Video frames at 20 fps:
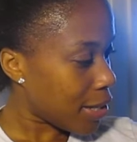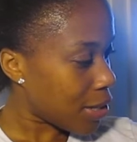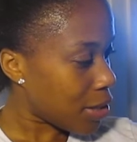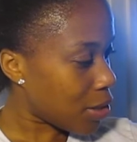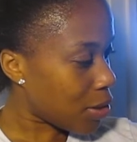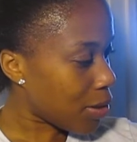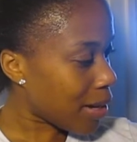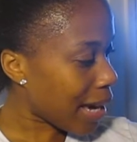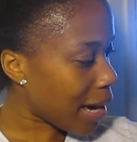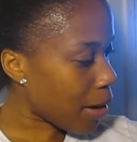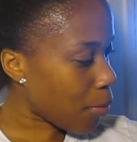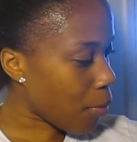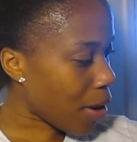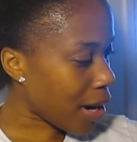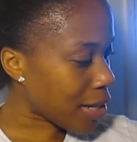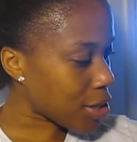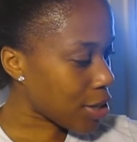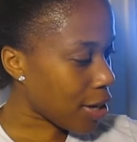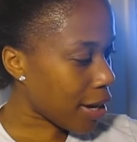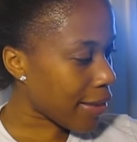You can't
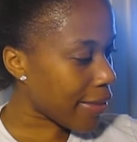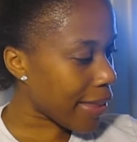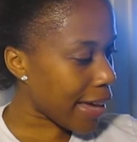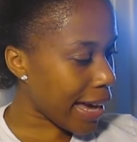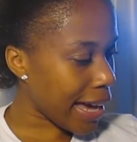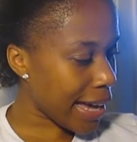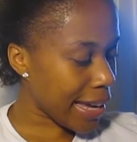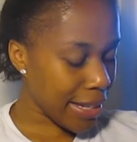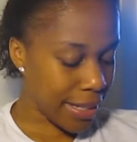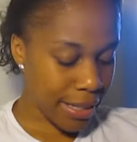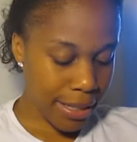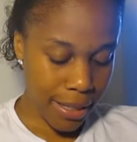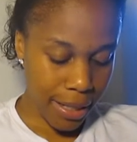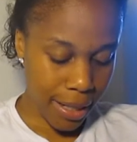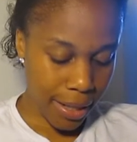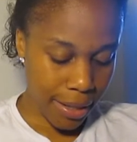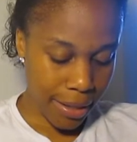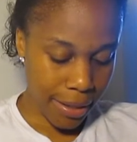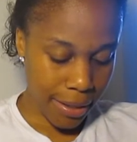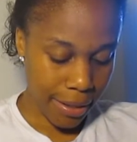watch all that.
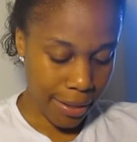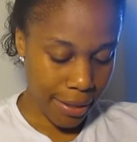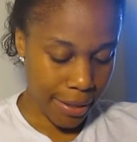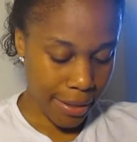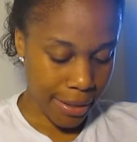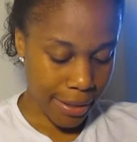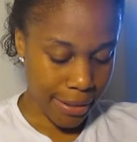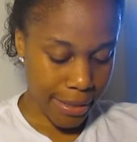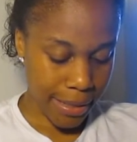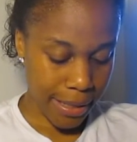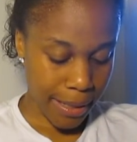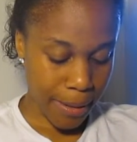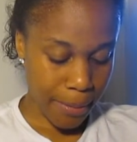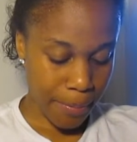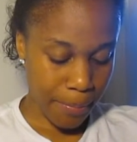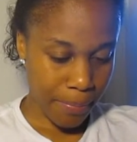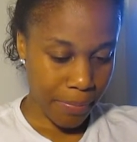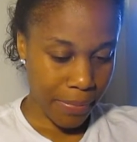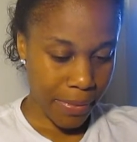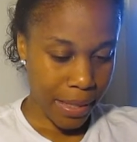No, sir.
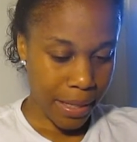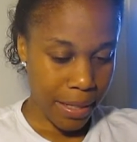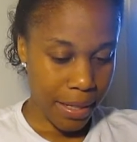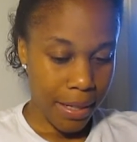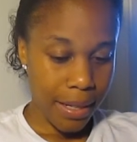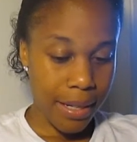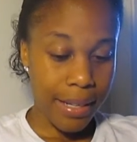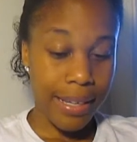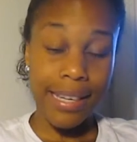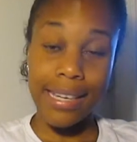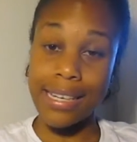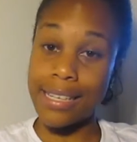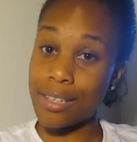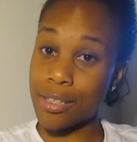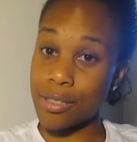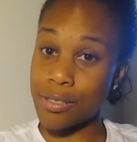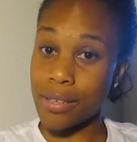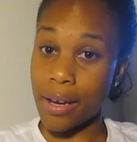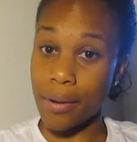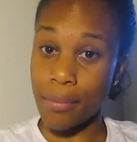He
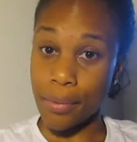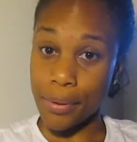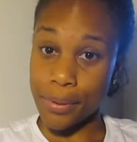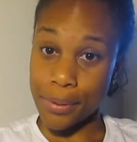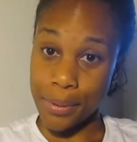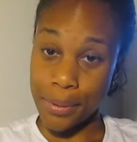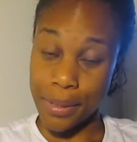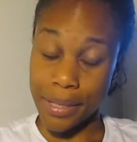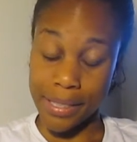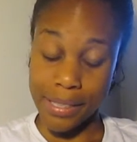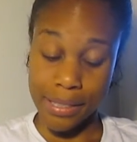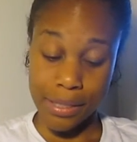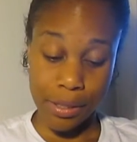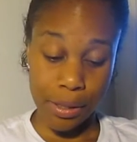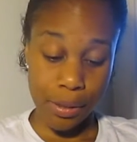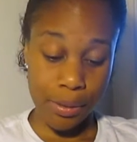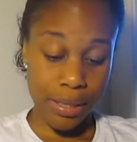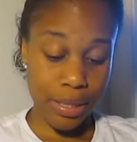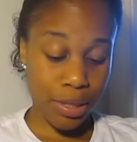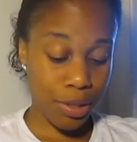knows I'm recording,
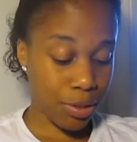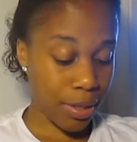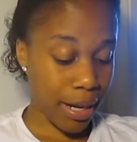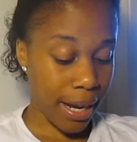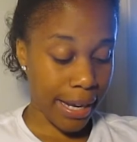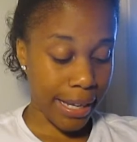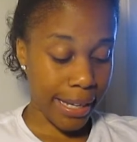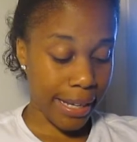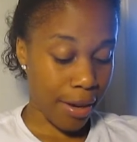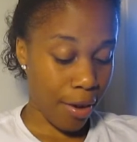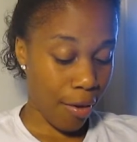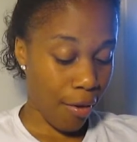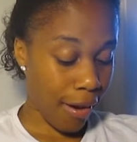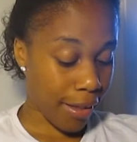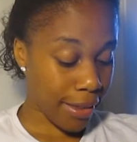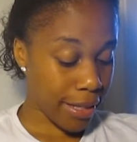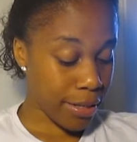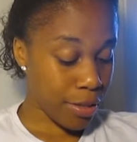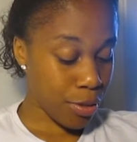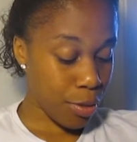so he's trying to get
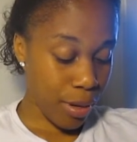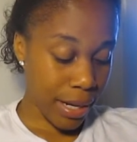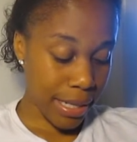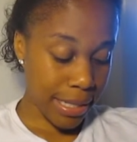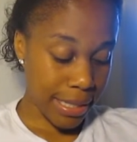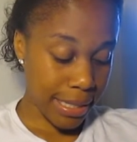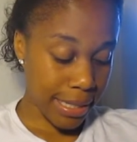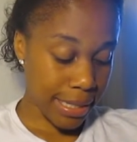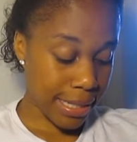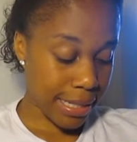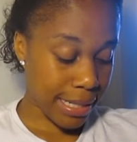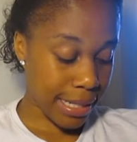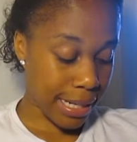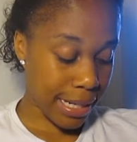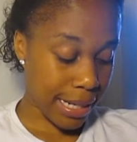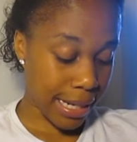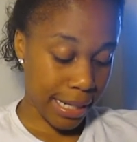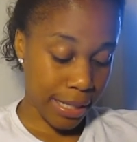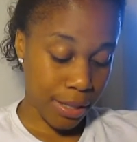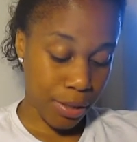all these questions
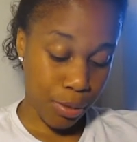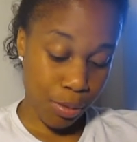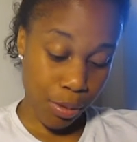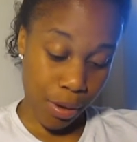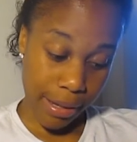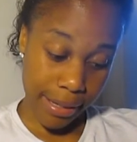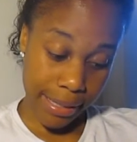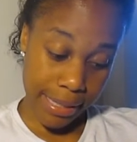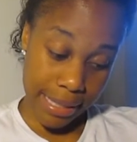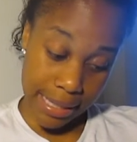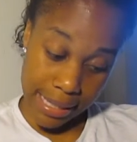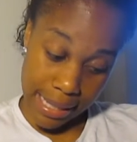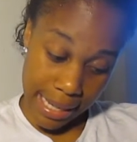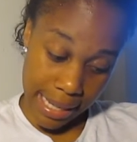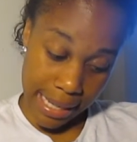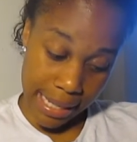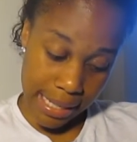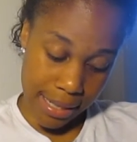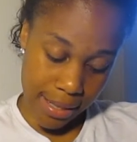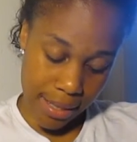in and do all these
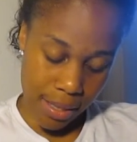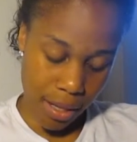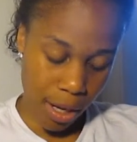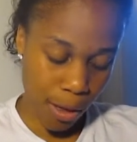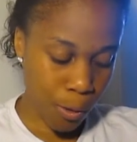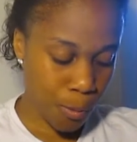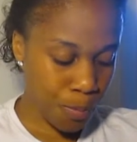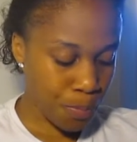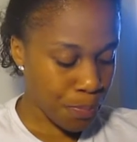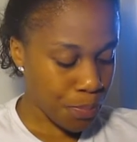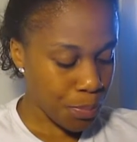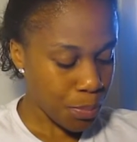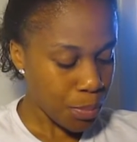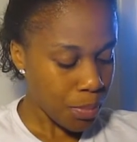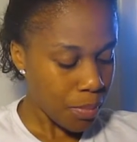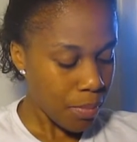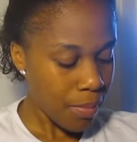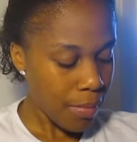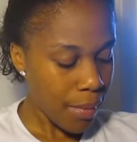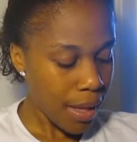things. So
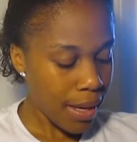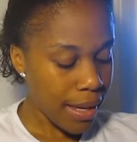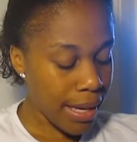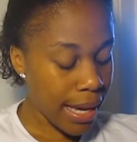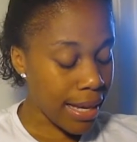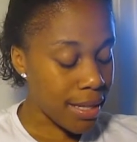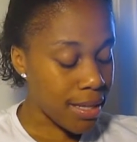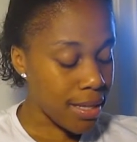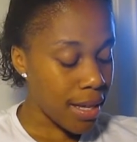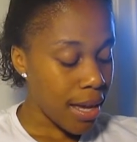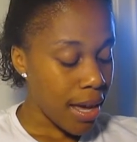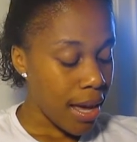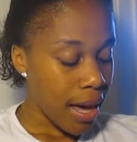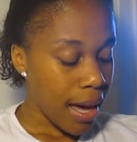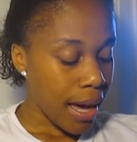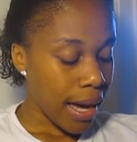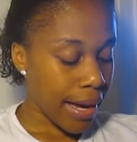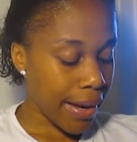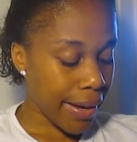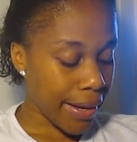yes,
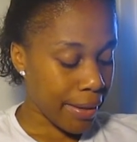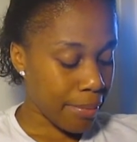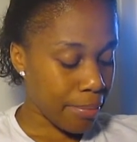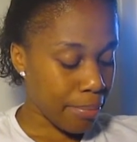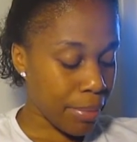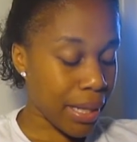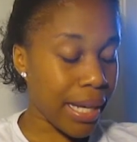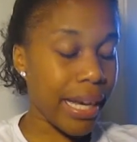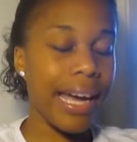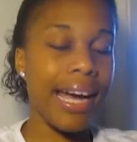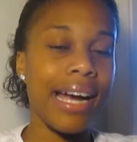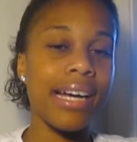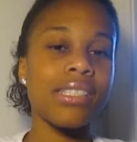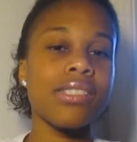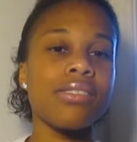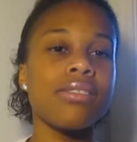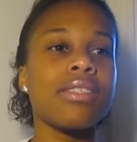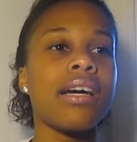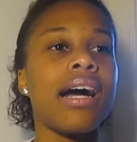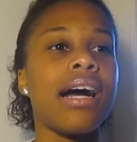but
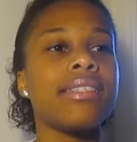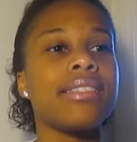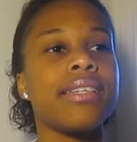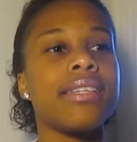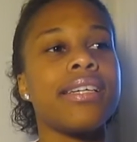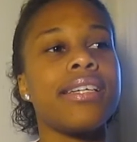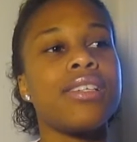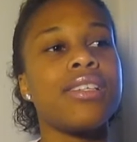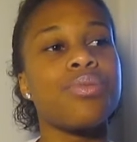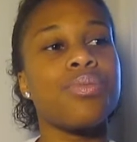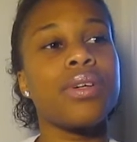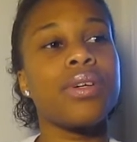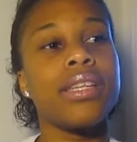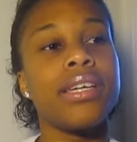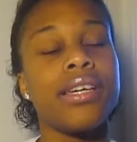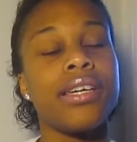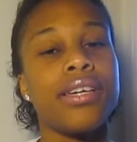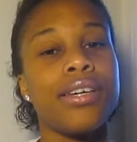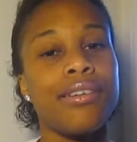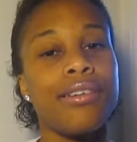exercising is
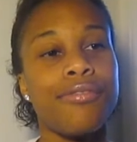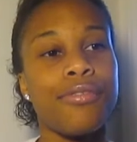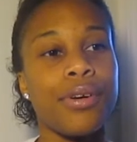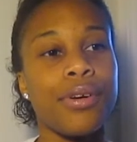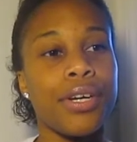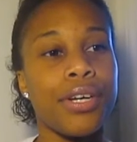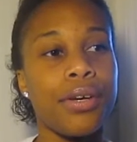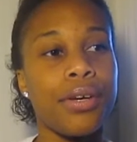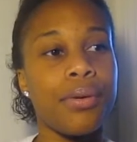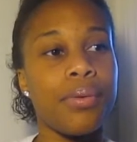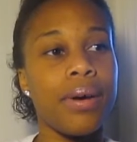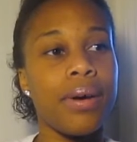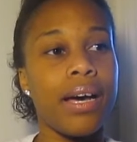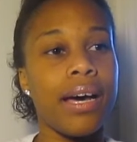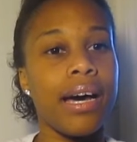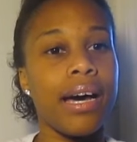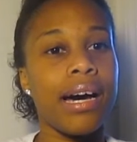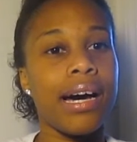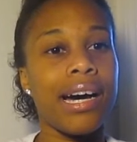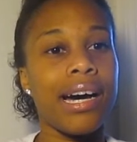really good for you.
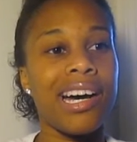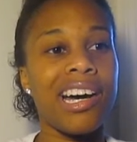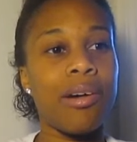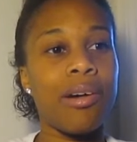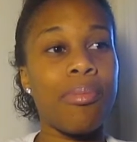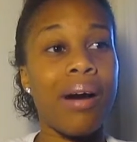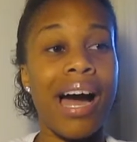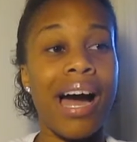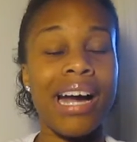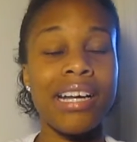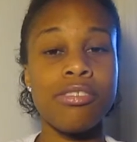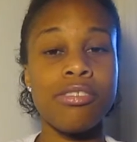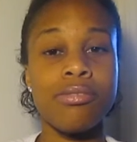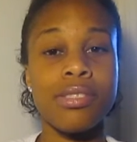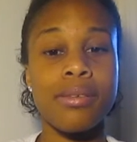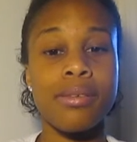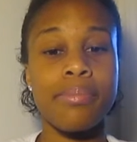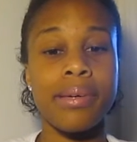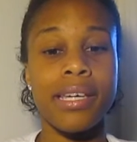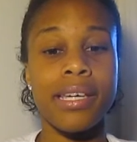I
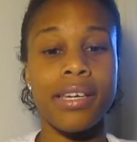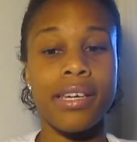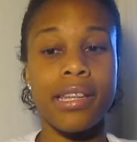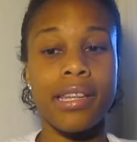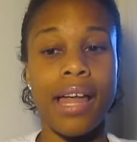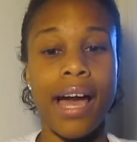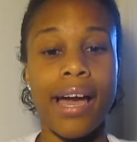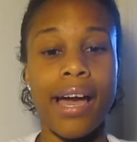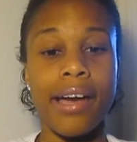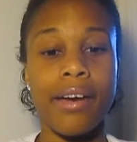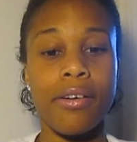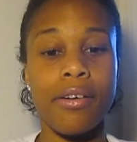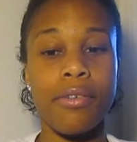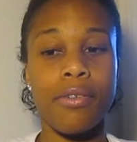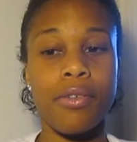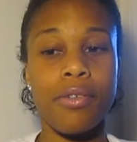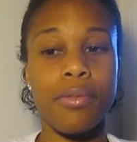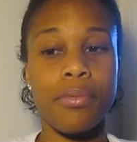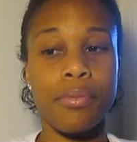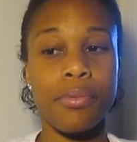used to be like
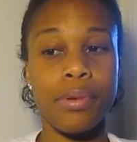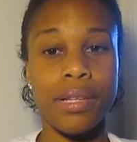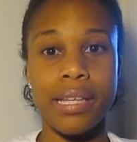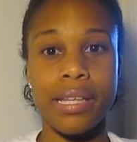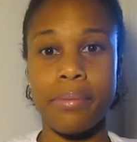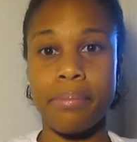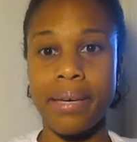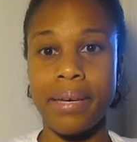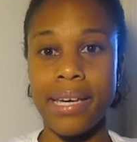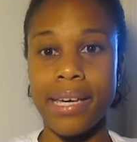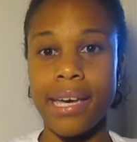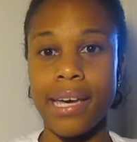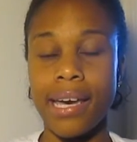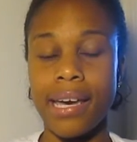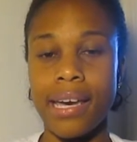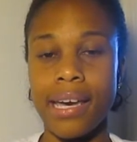really big.